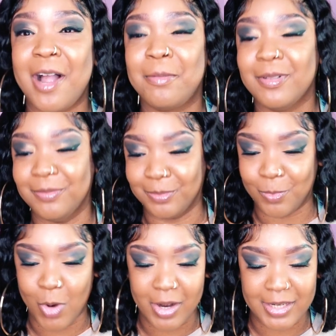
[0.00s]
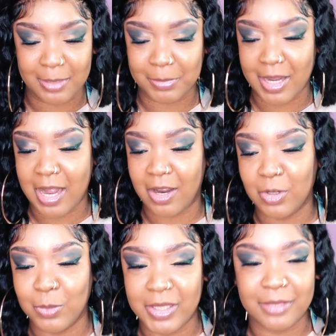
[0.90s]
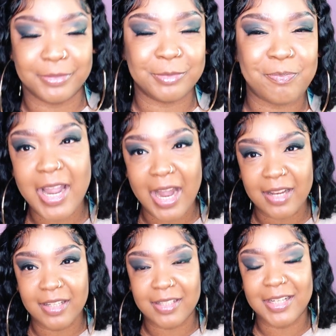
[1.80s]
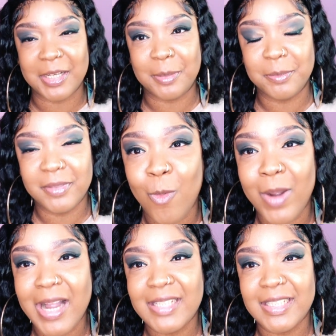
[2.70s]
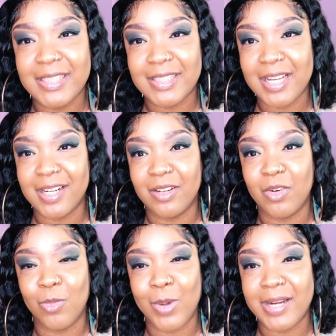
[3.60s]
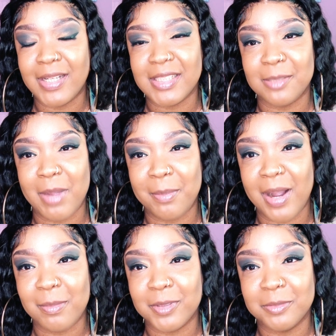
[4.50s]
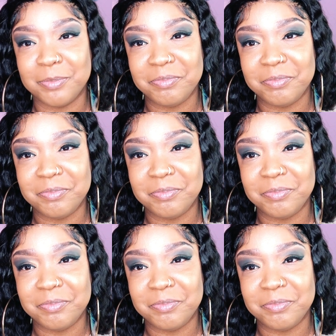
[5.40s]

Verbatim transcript: I'm walking up the aisle or whatever and I look up. Why is he standing right next to my mama?